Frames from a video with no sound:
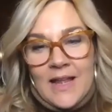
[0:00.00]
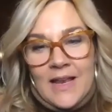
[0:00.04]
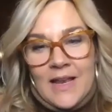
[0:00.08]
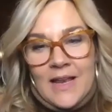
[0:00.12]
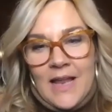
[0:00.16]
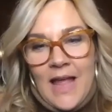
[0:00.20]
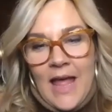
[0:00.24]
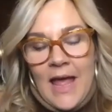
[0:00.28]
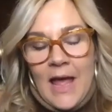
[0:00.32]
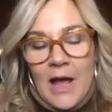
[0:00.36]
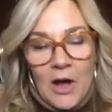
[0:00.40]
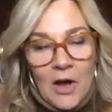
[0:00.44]

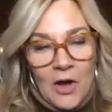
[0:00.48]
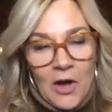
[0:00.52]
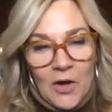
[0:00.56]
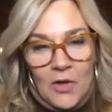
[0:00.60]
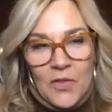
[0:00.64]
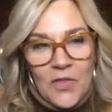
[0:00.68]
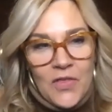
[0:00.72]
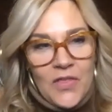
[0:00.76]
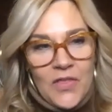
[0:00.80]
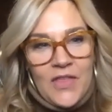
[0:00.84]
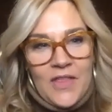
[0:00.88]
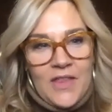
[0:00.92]

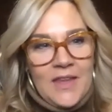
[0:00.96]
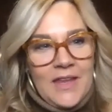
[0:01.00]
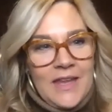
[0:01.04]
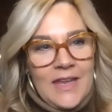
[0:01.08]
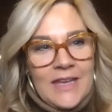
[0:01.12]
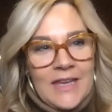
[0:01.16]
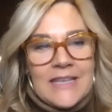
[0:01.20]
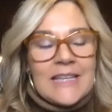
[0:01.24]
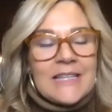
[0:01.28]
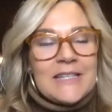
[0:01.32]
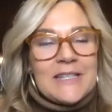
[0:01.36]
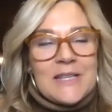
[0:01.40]
health,
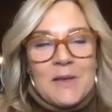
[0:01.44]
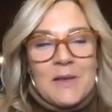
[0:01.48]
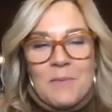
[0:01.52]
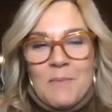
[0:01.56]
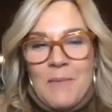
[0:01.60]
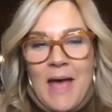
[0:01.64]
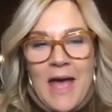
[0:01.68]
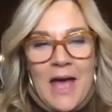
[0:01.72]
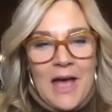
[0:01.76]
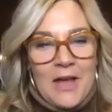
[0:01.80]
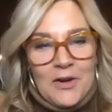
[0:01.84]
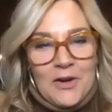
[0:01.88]
it doesn't
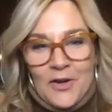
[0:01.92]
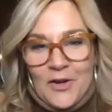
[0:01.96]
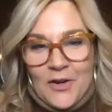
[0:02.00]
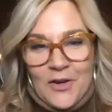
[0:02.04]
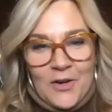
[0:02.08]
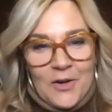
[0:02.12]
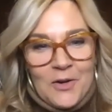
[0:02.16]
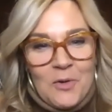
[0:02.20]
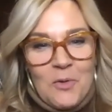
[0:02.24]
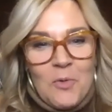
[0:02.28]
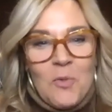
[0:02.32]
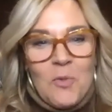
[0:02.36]

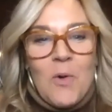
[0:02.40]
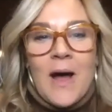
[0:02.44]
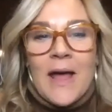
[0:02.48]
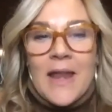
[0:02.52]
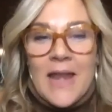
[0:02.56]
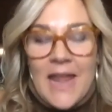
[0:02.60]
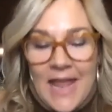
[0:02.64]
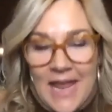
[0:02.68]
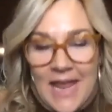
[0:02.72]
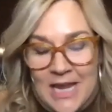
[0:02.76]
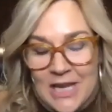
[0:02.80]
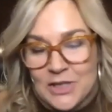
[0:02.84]
matter what
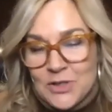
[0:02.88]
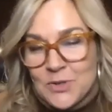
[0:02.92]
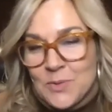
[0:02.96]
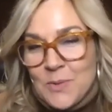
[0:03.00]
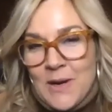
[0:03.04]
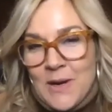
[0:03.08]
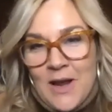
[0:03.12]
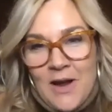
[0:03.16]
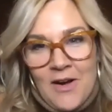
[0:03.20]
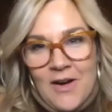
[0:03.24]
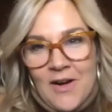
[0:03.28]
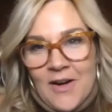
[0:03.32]
age
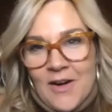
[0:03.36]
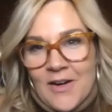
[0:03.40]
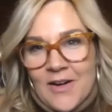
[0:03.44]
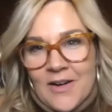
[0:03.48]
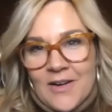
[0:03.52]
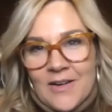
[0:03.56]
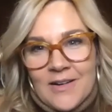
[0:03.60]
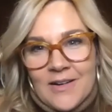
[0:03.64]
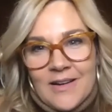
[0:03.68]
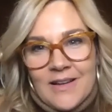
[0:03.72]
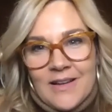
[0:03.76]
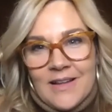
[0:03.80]
we
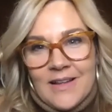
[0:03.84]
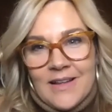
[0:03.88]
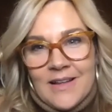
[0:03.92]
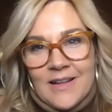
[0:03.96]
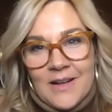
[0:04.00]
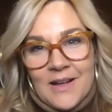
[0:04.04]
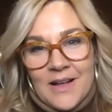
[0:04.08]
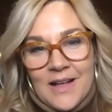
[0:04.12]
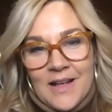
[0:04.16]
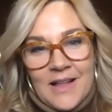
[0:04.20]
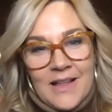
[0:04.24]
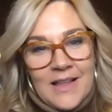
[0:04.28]
are.
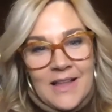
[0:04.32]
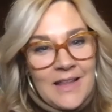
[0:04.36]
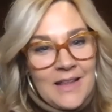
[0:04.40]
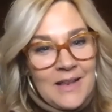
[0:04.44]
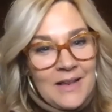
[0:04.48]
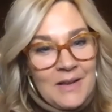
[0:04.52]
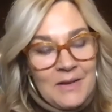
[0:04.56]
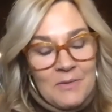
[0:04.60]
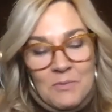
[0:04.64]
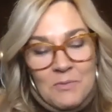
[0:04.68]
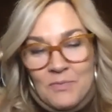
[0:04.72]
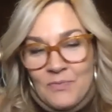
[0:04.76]

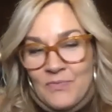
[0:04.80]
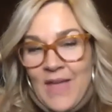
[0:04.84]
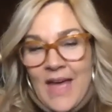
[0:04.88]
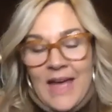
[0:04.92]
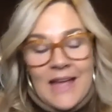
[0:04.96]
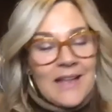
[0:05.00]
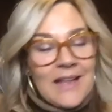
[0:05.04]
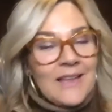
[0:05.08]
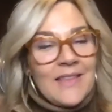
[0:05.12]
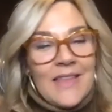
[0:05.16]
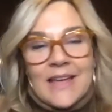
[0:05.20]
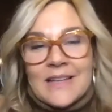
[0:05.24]

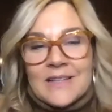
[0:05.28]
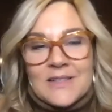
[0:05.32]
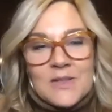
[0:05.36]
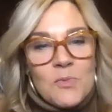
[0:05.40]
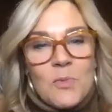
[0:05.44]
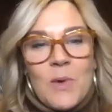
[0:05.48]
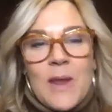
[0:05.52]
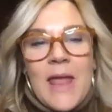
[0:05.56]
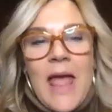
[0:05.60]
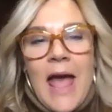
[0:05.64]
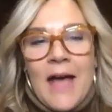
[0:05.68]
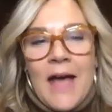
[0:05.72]
that's
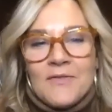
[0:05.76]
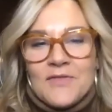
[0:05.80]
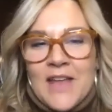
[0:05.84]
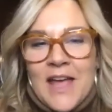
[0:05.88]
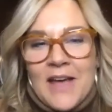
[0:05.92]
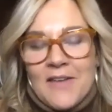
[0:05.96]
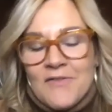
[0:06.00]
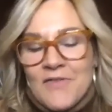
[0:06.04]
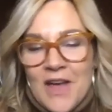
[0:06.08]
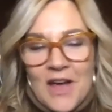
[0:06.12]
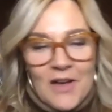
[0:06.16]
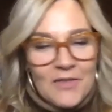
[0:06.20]
we have to
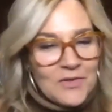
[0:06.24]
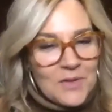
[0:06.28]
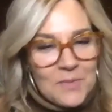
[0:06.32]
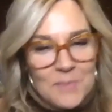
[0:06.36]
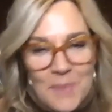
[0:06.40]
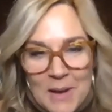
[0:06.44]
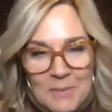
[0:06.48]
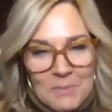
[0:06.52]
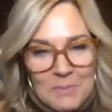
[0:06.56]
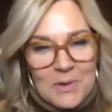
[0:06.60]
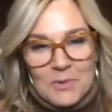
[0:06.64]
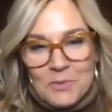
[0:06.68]
have health to be
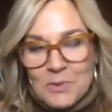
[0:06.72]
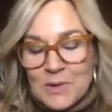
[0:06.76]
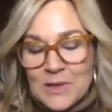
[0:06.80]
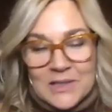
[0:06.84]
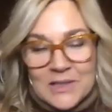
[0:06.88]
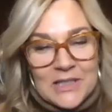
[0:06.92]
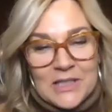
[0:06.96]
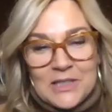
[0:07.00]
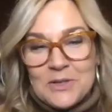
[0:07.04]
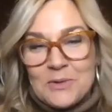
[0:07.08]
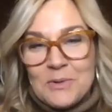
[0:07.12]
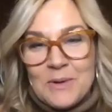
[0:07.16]
able to
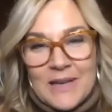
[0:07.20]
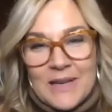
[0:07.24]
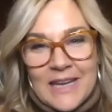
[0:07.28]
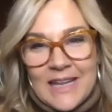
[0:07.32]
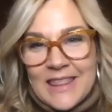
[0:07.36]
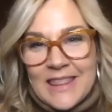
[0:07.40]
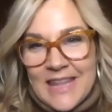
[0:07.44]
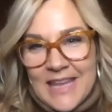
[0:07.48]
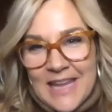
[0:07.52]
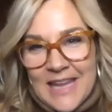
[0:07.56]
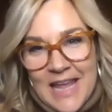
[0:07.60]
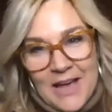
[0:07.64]
really do
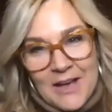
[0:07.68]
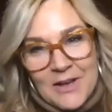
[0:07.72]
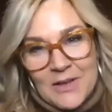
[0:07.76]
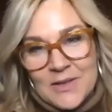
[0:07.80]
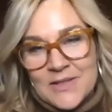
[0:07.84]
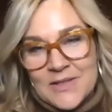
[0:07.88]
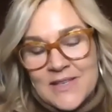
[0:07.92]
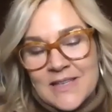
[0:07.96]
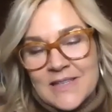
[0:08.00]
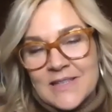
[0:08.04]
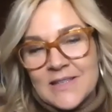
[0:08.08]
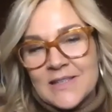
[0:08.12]
anything else.
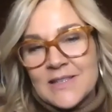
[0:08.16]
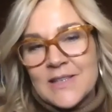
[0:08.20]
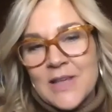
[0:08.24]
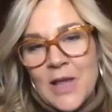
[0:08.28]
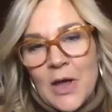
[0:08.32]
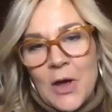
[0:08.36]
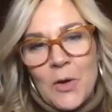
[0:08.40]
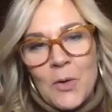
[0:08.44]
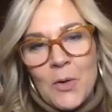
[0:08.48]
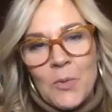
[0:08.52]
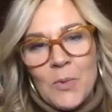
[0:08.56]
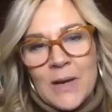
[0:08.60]
And
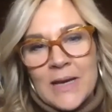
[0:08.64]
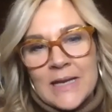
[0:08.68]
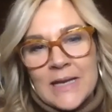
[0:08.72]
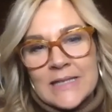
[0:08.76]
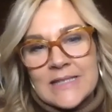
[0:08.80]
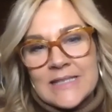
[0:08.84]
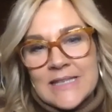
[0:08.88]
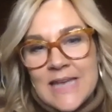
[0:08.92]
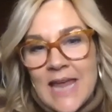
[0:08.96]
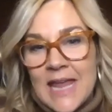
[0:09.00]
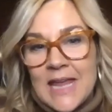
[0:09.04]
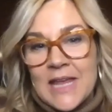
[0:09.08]
so when
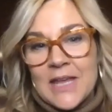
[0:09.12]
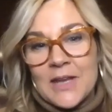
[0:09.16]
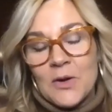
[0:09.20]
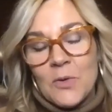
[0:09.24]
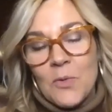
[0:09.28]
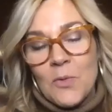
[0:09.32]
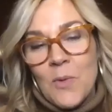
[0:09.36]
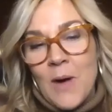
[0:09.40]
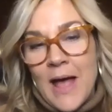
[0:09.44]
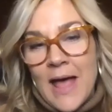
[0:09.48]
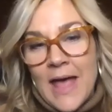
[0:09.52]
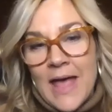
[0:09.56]
it's taken
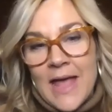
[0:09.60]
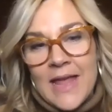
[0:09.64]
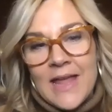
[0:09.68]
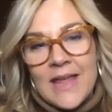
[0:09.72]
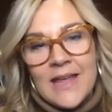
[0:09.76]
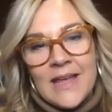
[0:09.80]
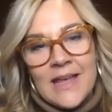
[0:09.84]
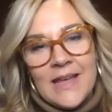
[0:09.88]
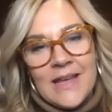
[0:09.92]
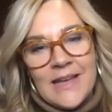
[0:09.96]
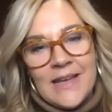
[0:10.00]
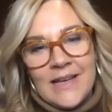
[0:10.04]
away,
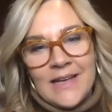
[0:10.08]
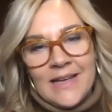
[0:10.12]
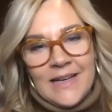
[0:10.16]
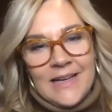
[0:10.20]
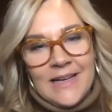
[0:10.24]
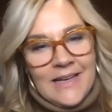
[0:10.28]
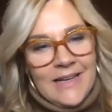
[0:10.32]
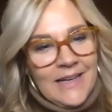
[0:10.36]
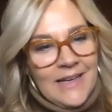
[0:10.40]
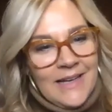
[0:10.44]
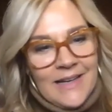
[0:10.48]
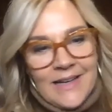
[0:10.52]

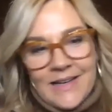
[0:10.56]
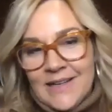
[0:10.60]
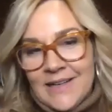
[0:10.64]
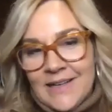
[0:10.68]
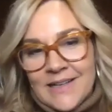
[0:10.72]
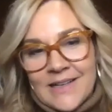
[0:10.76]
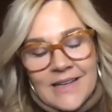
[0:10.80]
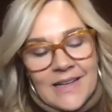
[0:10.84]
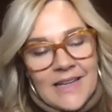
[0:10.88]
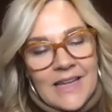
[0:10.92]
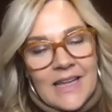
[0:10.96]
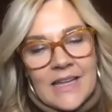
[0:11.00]

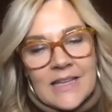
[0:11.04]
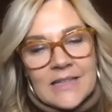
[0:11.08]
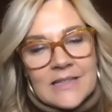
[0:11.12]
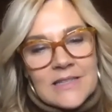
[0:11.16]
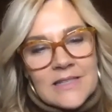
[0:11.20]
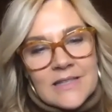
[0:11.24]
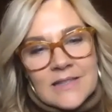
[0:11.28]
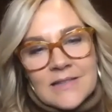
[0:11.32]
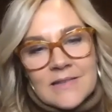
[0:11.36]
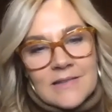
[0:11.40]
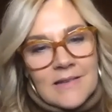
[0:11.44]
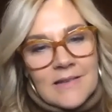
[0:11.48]

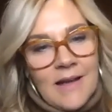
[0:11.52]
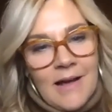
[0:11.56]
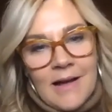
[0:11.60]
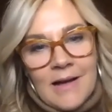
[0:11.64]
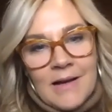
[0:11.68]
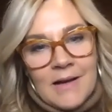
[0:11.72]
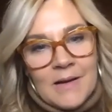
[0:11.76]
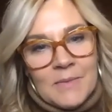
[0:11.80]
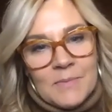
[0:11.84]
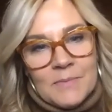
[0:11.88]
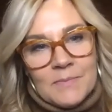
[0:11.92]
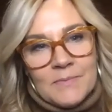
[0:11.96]
it's
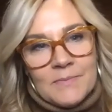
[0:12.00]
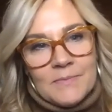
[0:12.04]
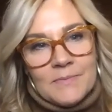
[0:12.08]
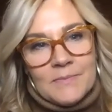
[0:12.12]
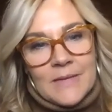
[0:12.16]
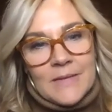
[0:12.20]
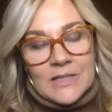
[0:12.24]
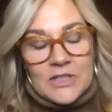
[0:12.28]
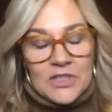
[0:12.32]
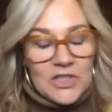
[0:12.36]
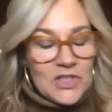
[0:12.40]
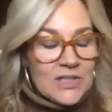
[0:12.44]

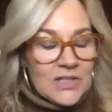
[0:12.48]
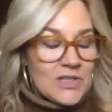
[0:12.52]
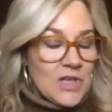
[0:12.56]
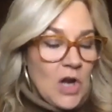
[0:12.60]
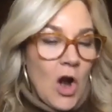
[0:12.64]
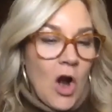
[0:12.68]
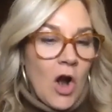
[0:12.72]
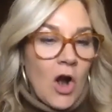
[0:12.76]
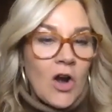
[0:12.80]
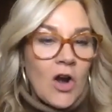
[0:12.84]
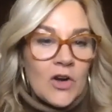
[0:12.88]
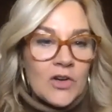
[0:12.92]
just
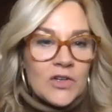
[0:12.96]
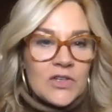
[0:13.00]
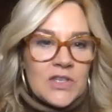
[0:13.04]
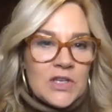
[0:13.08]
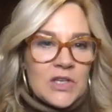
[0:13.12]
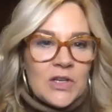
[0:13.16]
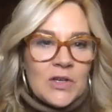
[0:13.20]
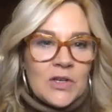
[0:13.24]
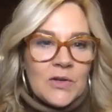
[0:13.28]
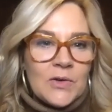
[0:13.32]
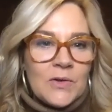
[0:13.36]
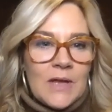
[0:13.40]
hard to
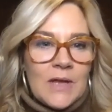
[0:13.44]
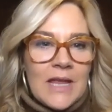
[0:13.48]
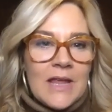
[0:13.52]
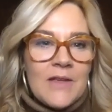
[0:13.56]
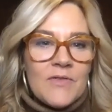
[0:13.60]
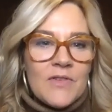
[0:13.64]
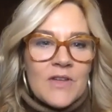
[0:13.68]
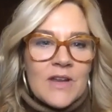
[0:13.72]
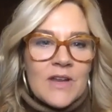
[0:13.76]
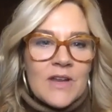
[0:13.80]
even